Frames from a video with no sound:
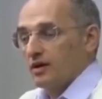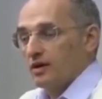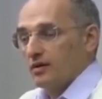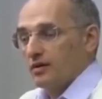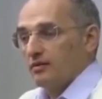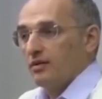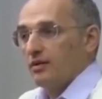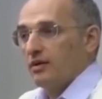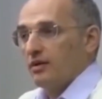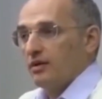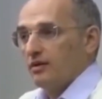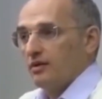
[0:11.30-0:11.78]

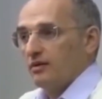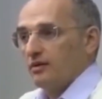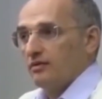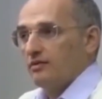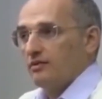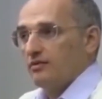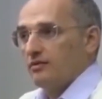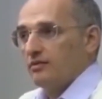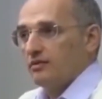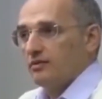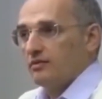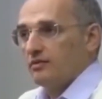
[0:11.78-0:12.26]
Yes, you
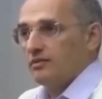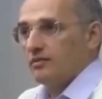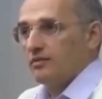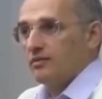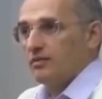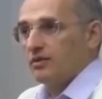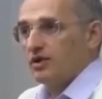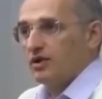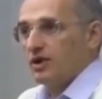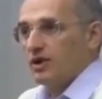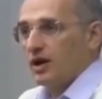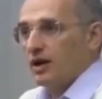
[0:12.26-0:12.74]
should
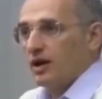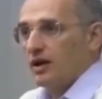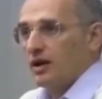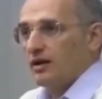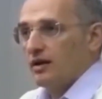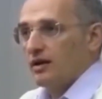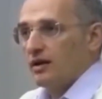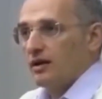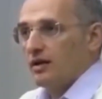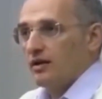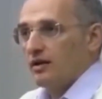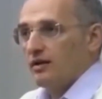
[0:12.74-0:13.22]
eliminate fried
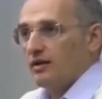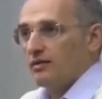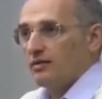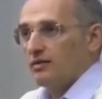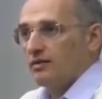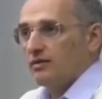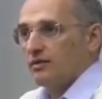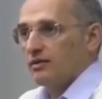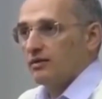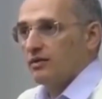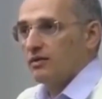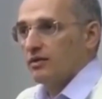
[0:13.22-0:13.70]
foods and
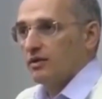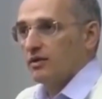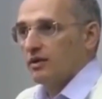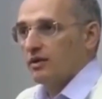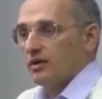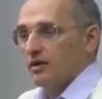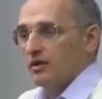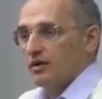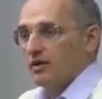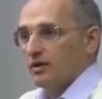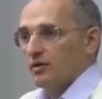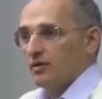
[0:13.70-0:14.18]
reduce the
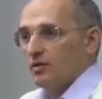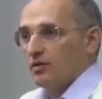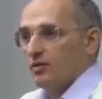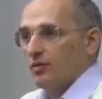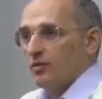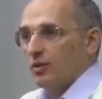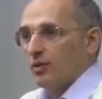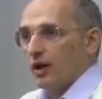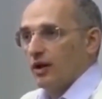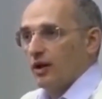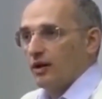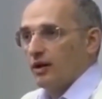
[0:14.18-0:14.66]
use of
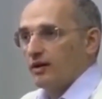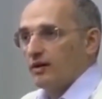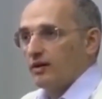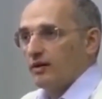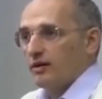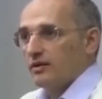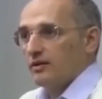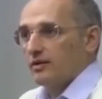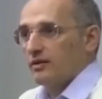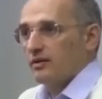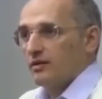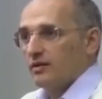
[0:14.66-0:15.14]
sunflower
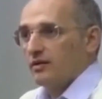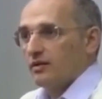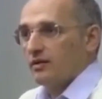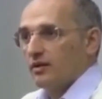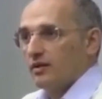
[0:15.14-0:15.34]
oil.